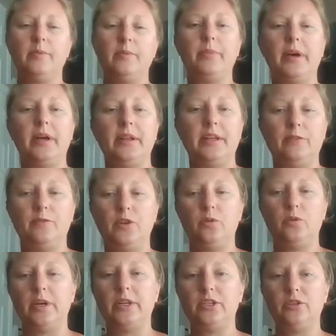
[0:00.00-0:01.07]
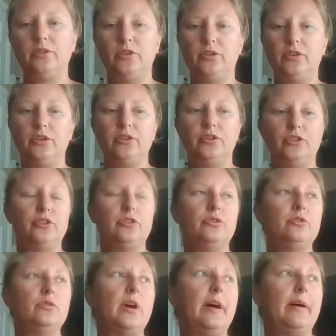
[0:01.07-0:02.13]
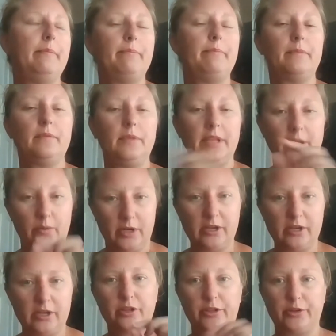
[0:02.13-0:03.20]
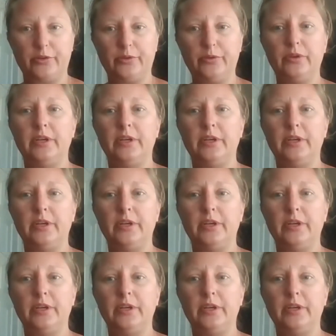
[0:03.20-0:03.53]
but if you want to, you could do liquid glue.